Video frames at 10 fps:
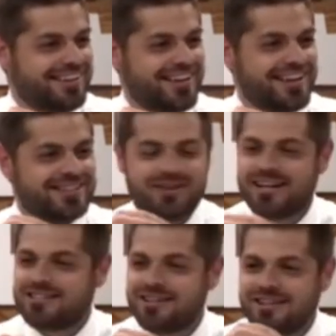and so I
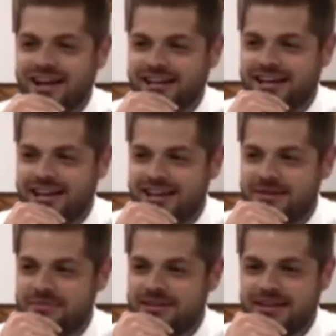started talking to
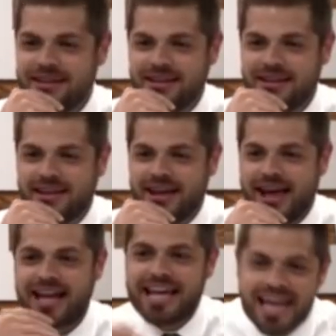him,
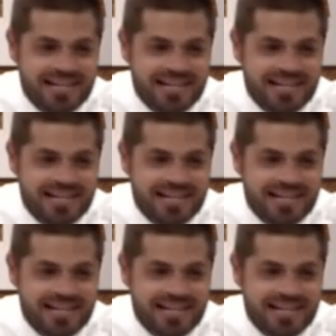and he gets